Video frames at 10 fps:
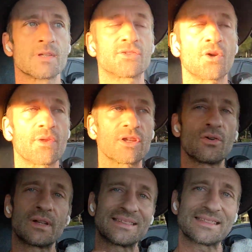so that
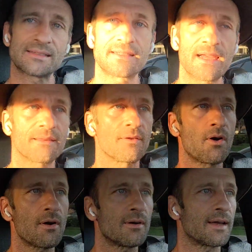you can stake the
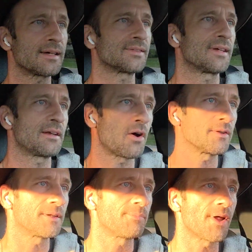hard asset
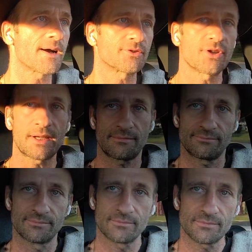on the blockchain,
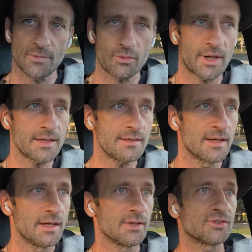okay?
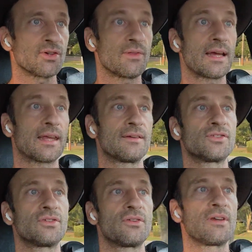So that
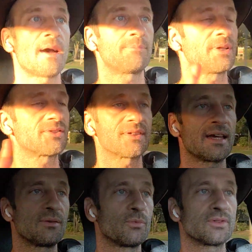gives you the let's
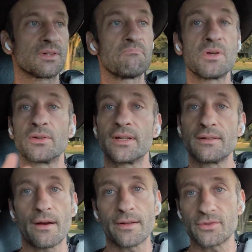say it was $1 million,
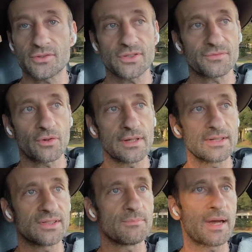just for
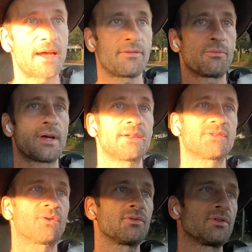easy math, right?
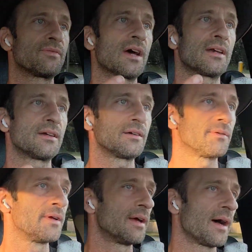So you got a
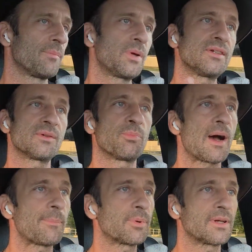piece of
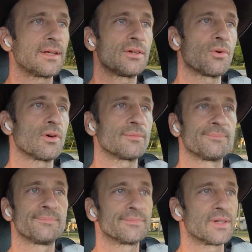property, or
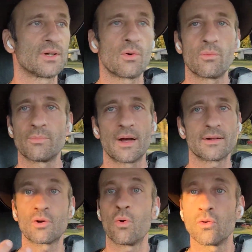a
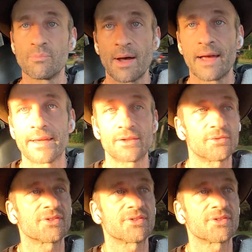gold mine or